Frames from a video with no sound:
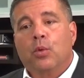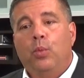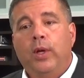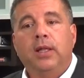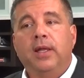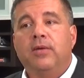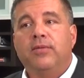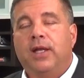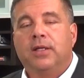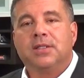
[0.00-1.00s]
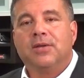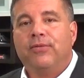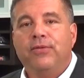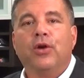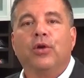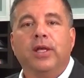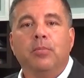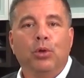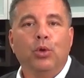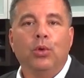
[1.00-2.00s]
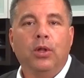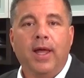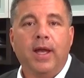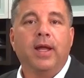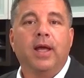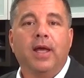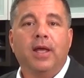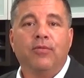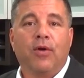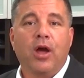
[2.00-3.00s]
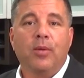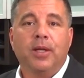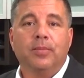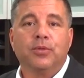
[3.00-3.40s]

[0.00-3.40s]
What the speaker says: We live in a severely blue lit environment.